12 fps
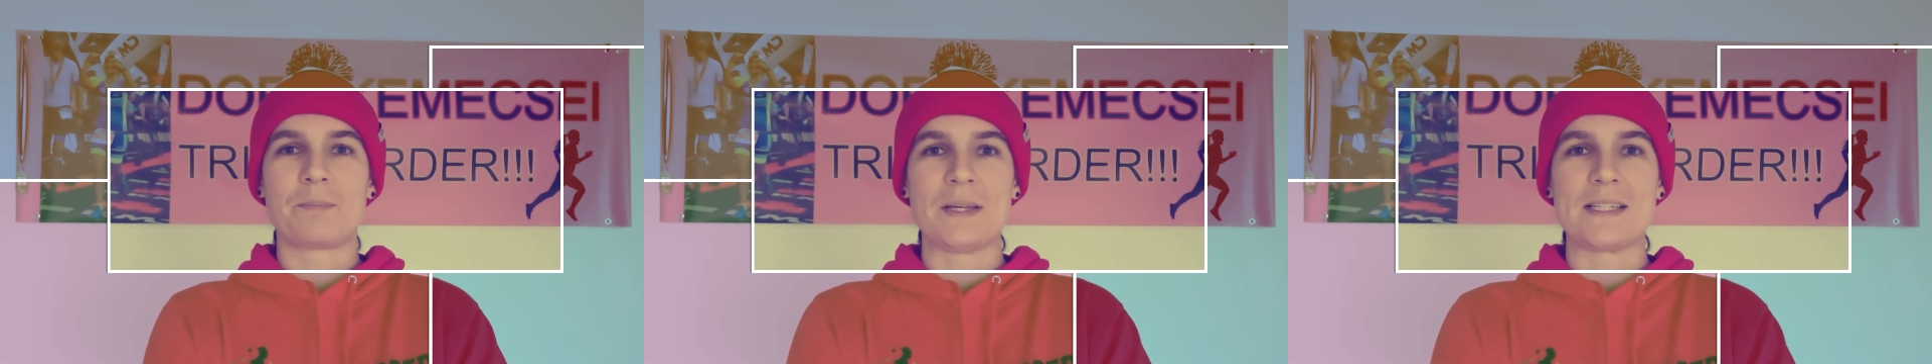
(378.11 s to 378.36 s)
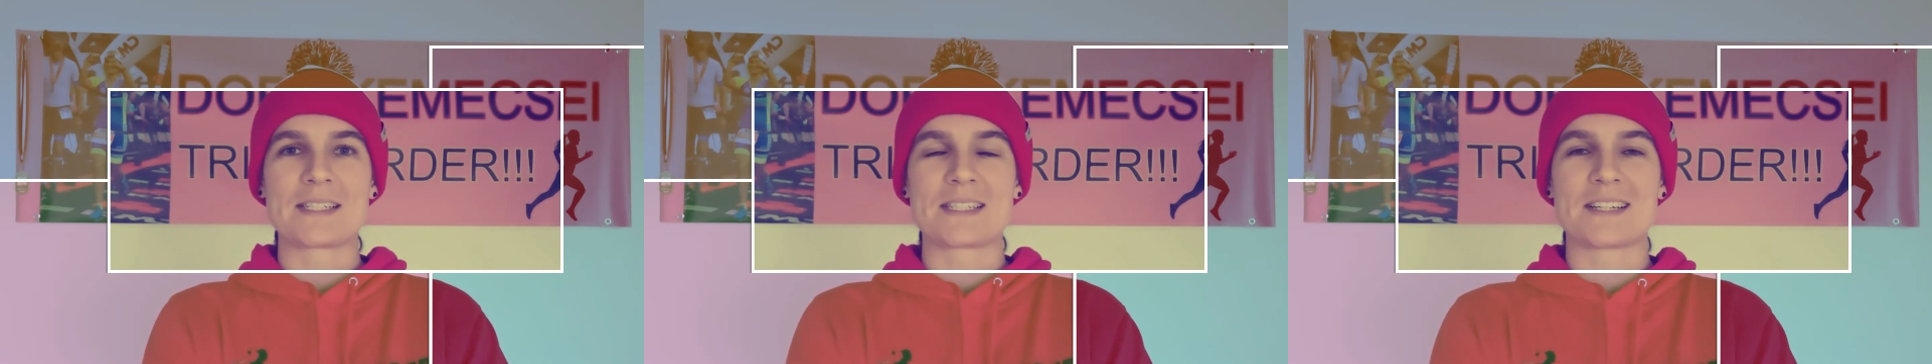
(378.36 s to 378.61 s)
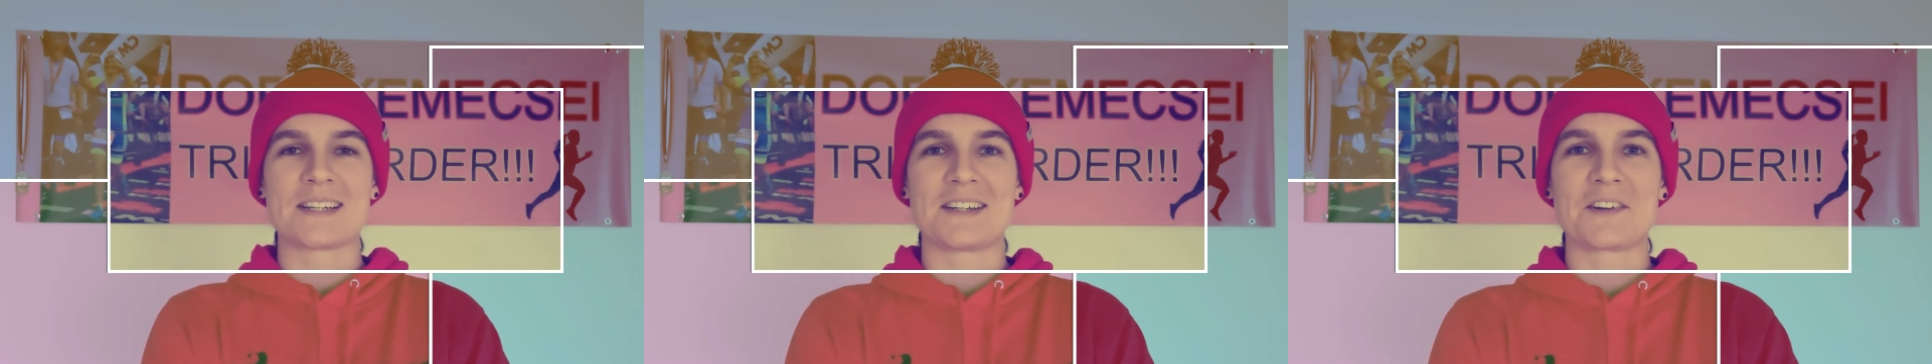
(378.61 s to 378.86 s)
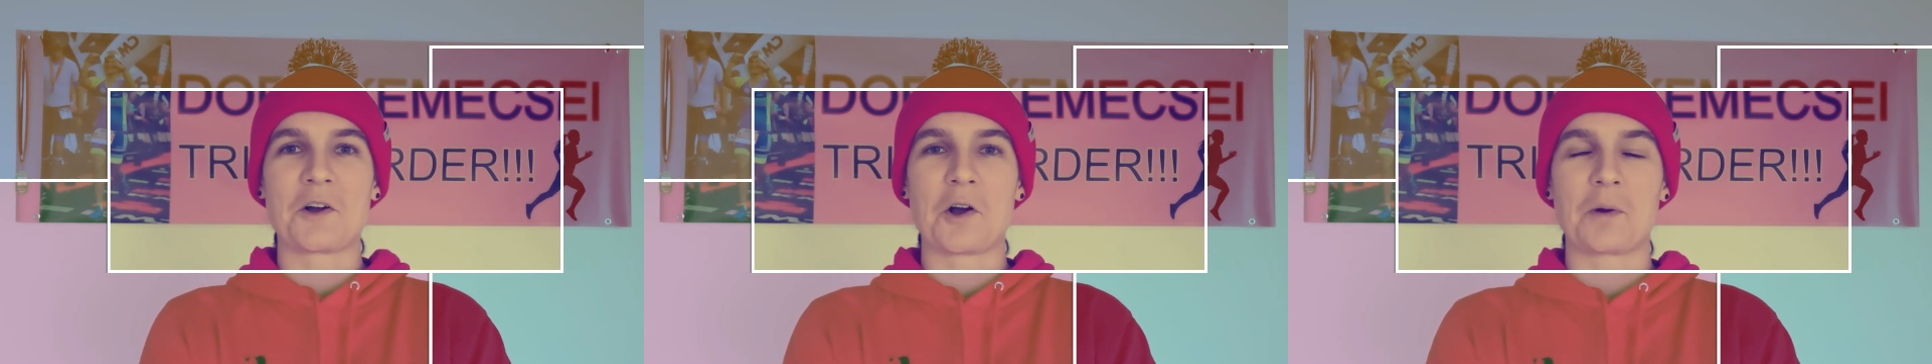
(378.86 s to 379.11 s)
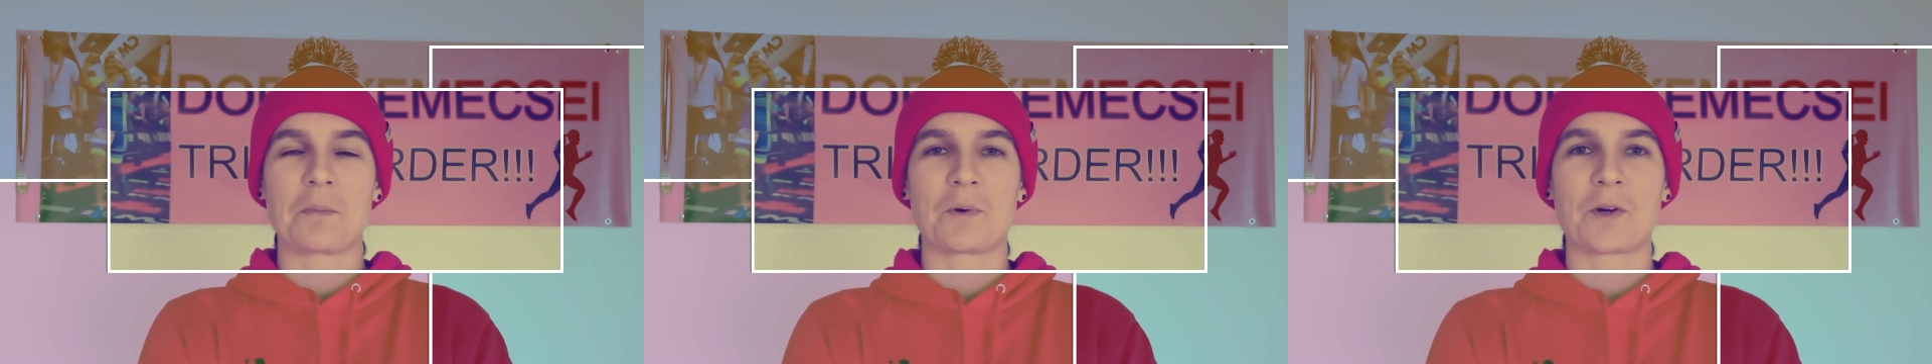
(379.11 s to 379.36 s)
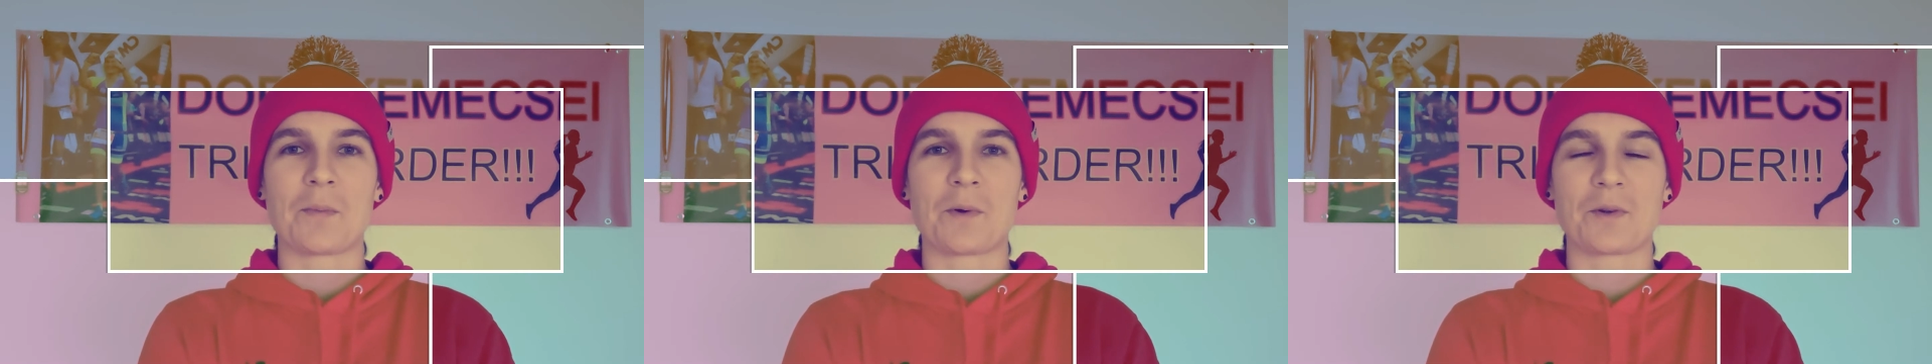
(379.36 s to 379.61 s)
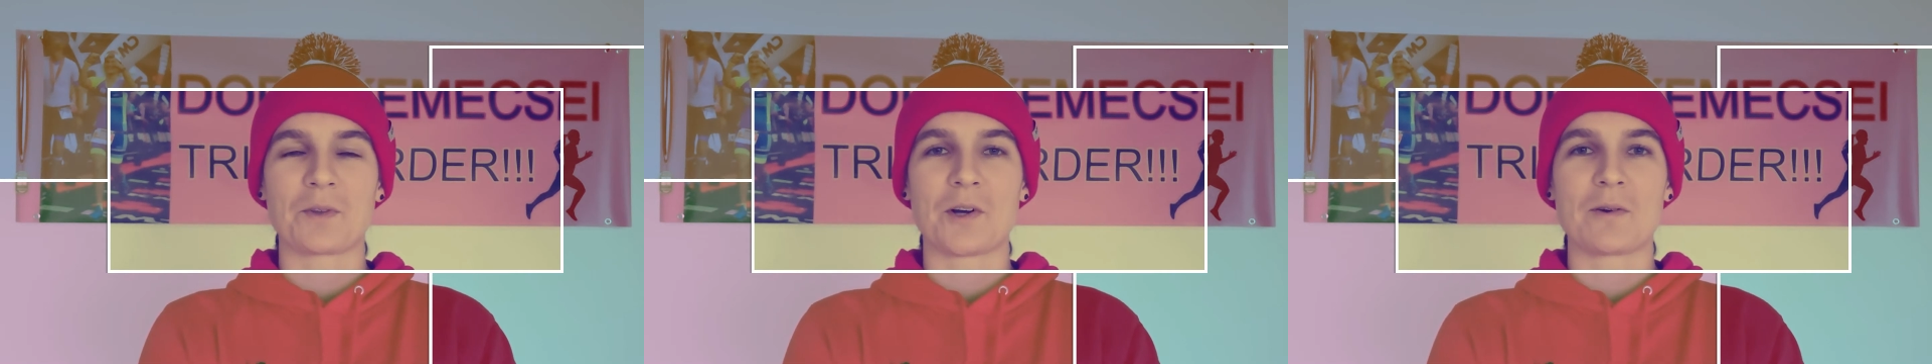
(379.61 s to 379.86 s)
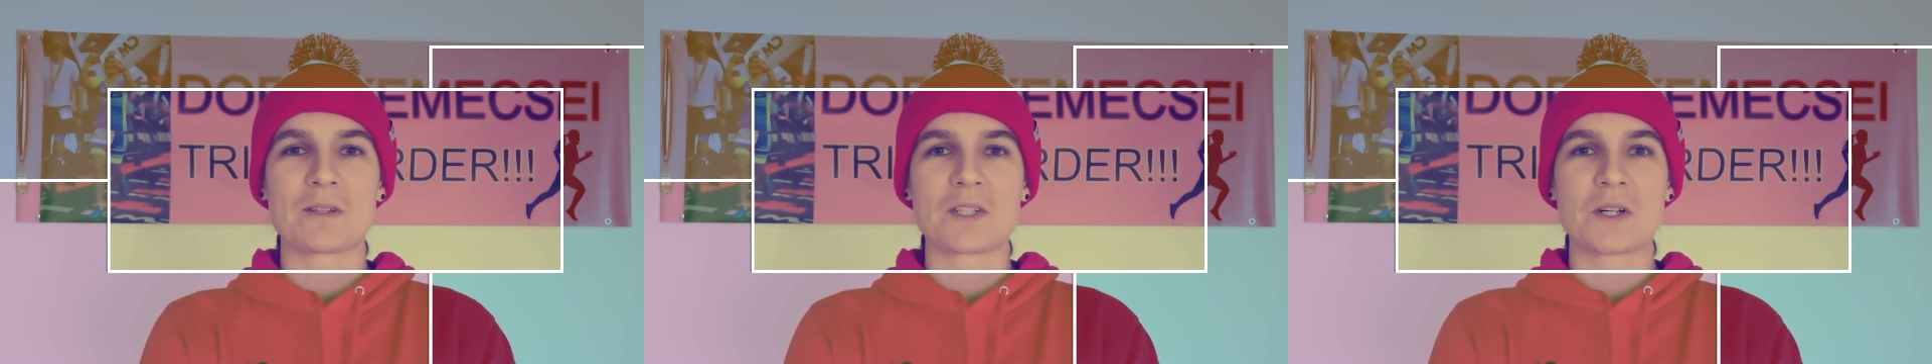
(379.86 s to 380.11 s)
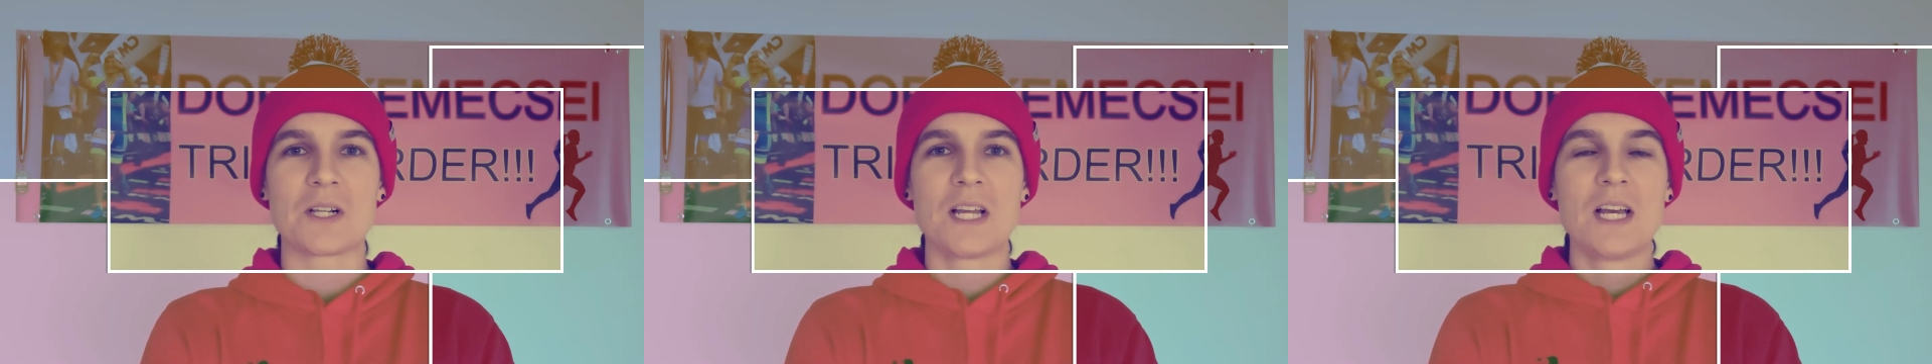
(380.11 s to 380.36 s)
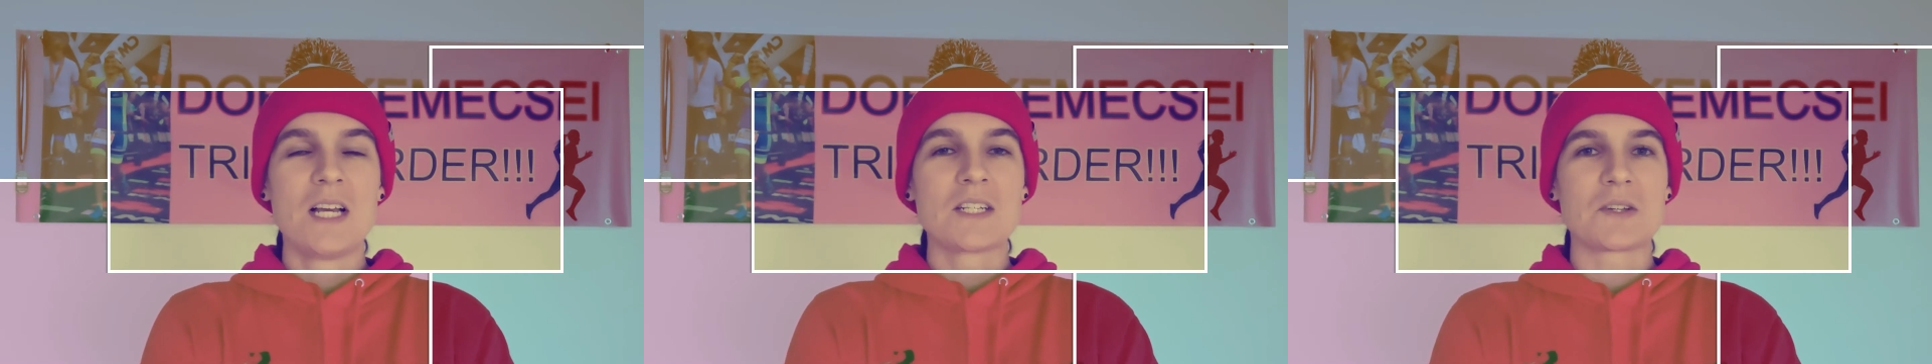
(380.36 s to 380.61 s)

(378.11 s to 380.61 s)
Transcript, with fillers: piece uh, carbon rubber on the outsole.